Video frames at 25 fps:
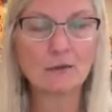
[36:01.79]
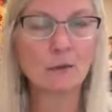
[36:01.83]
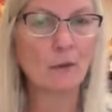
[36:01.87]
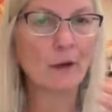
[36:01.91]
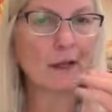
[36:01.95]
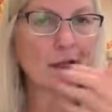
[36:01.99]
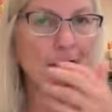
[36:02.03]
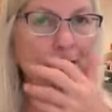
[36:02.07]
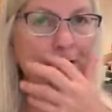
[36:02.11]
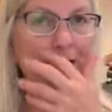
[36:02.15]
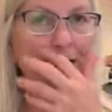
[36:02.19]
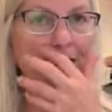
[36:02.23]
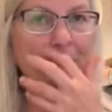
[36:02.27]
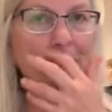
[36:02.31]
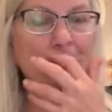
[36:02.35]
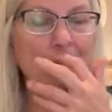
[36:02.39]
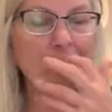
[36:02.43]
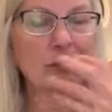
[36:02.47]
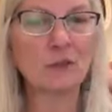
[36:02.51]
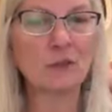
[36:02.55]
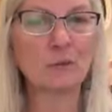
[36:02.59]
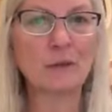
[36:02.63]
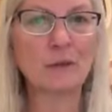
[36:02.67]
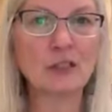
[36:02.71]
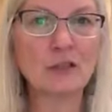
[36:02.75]
Wednesday,
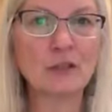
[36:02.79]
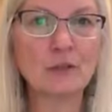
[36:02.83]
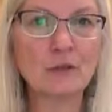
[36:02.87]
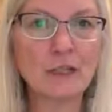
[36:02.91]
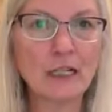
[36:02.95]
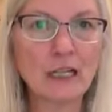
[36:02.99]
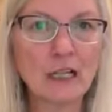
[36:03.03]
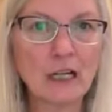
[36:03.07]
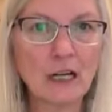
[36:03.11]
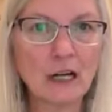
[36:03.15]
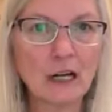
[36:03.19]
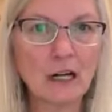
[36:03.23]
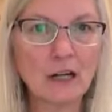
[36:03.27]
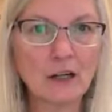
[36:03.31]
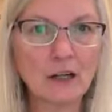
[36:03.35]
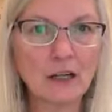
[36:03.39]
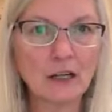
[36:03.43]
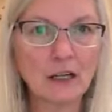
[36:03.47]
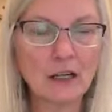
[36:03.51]
we should be doing